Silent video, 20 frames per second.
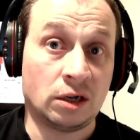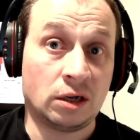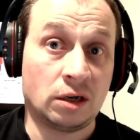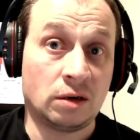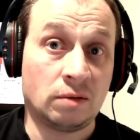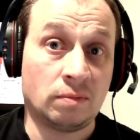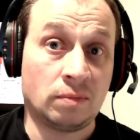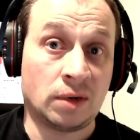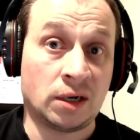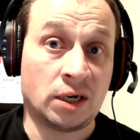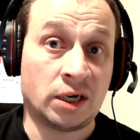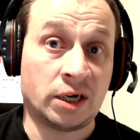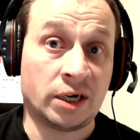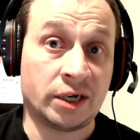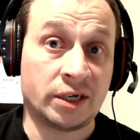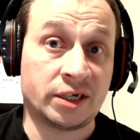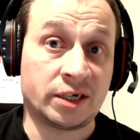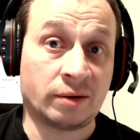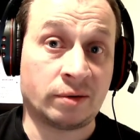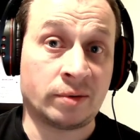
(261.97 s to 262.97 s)
My
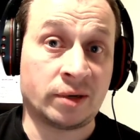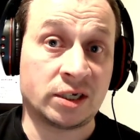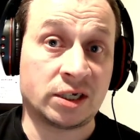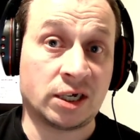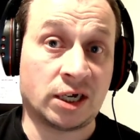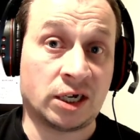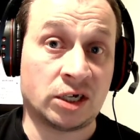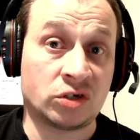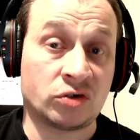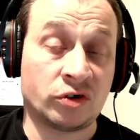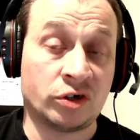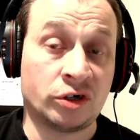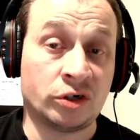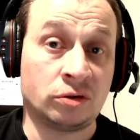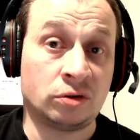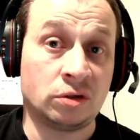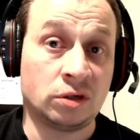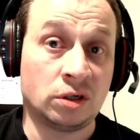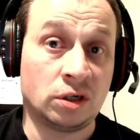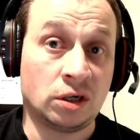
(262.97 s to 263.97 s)
Chapter Master Azrael
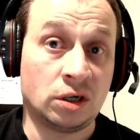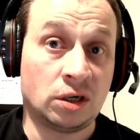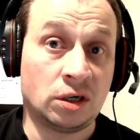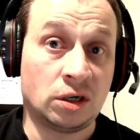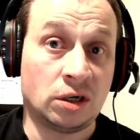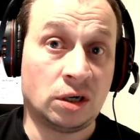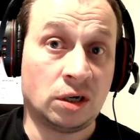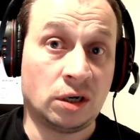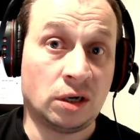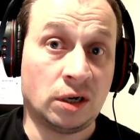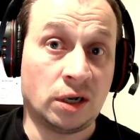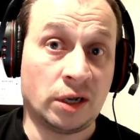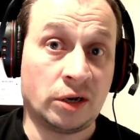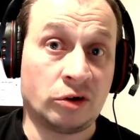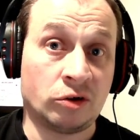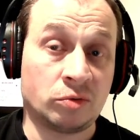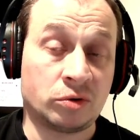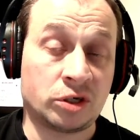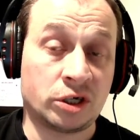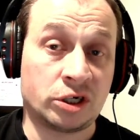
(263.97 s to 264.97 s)
ended
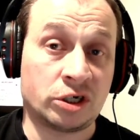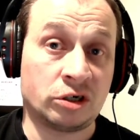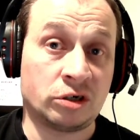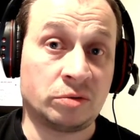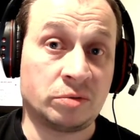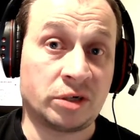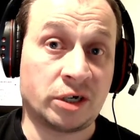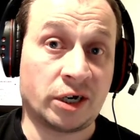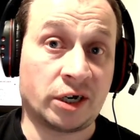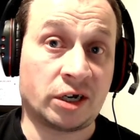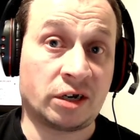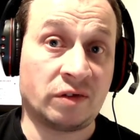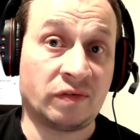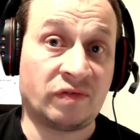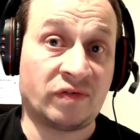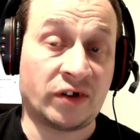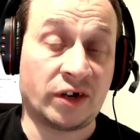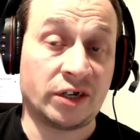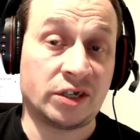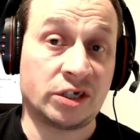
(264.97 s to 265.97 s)
up sitting on an objective
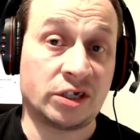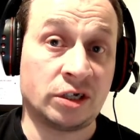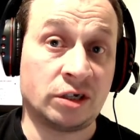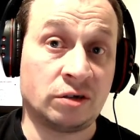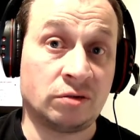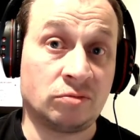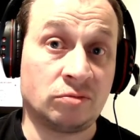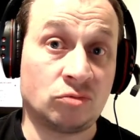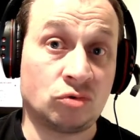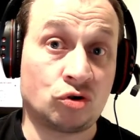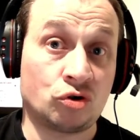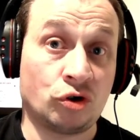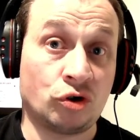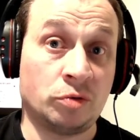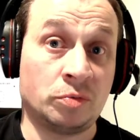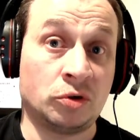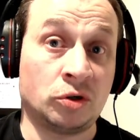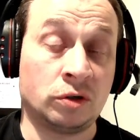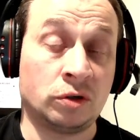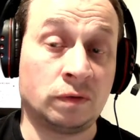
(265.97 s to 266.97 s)
fighting
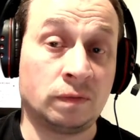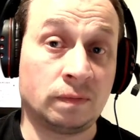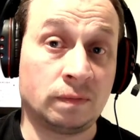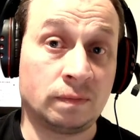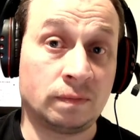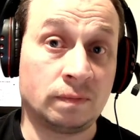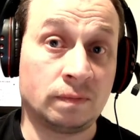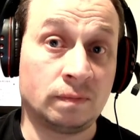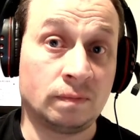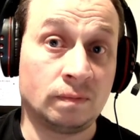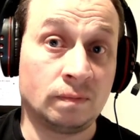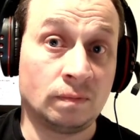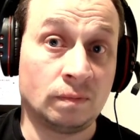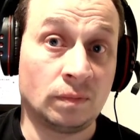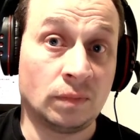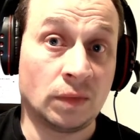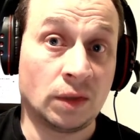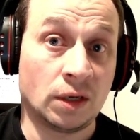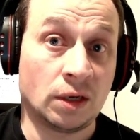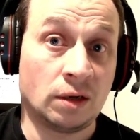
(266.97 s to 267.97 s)
Trueborn.
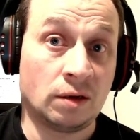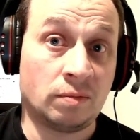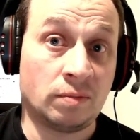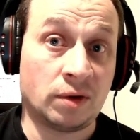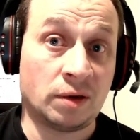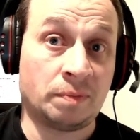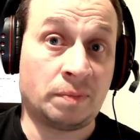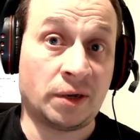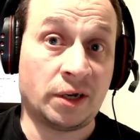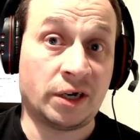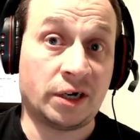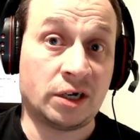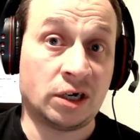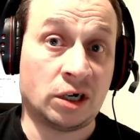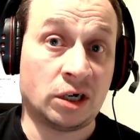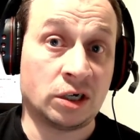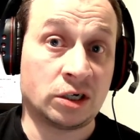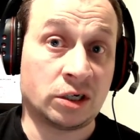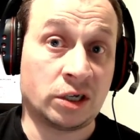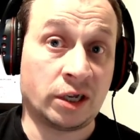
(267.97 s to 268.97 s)
My Blade
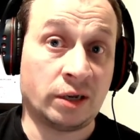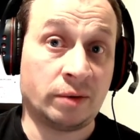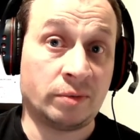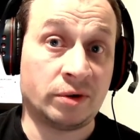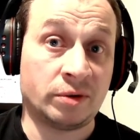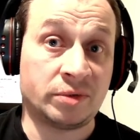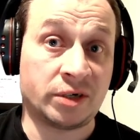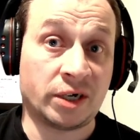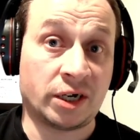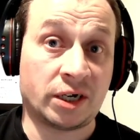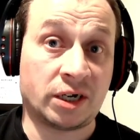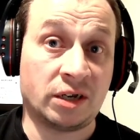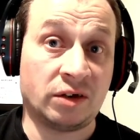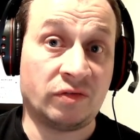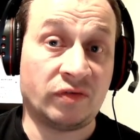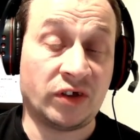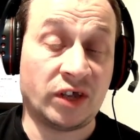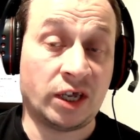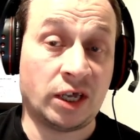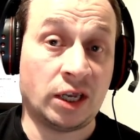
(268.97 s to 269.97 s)
Guard claimed an objective
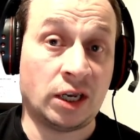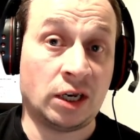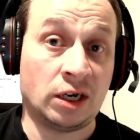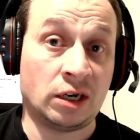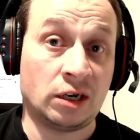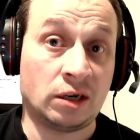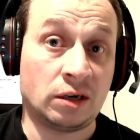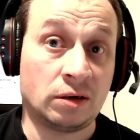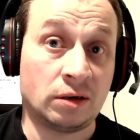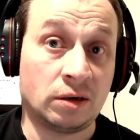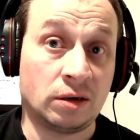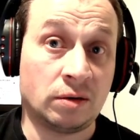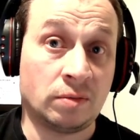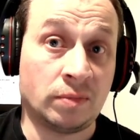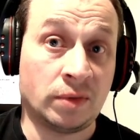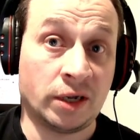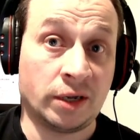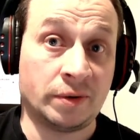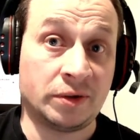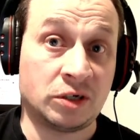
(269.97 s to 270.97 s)
in my
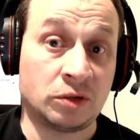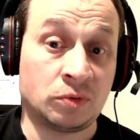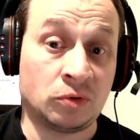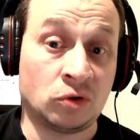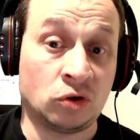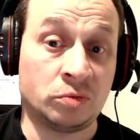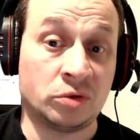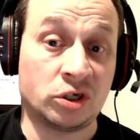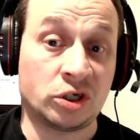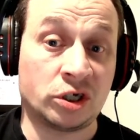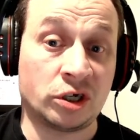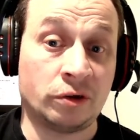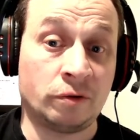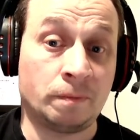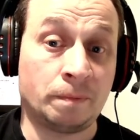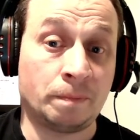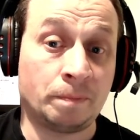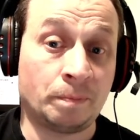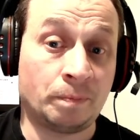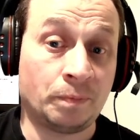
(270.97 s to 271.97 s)
enemy's deployment zone,
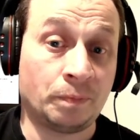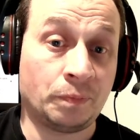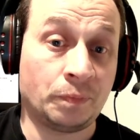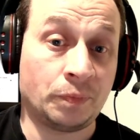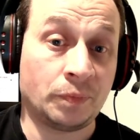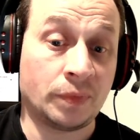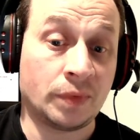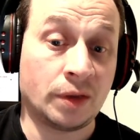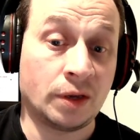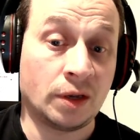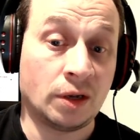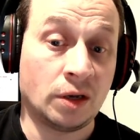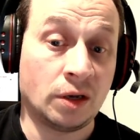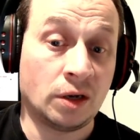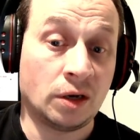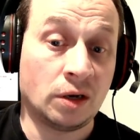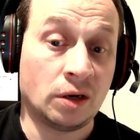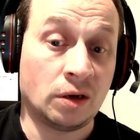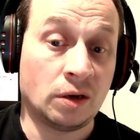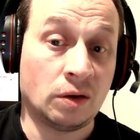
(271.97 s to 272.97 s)

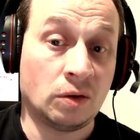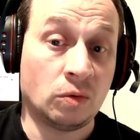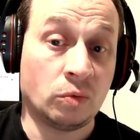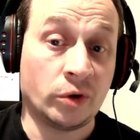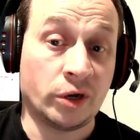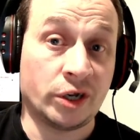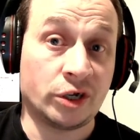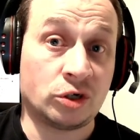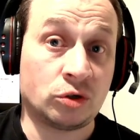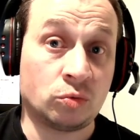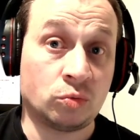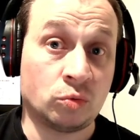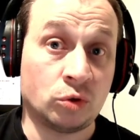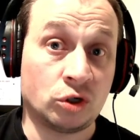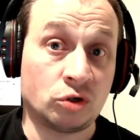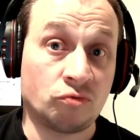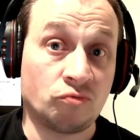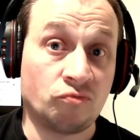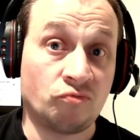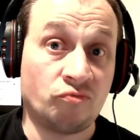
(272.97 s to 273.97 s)
which
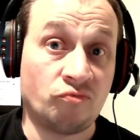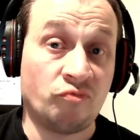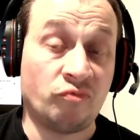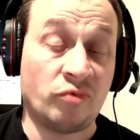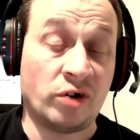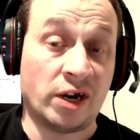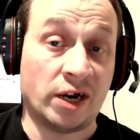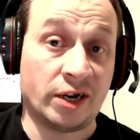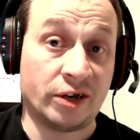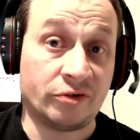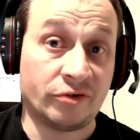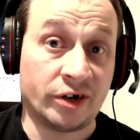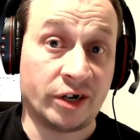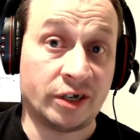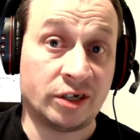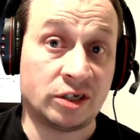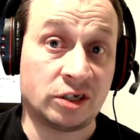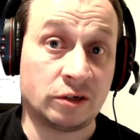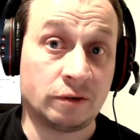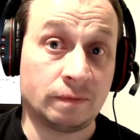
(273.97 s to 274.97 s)
was really
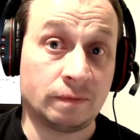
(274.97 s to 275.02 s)
great.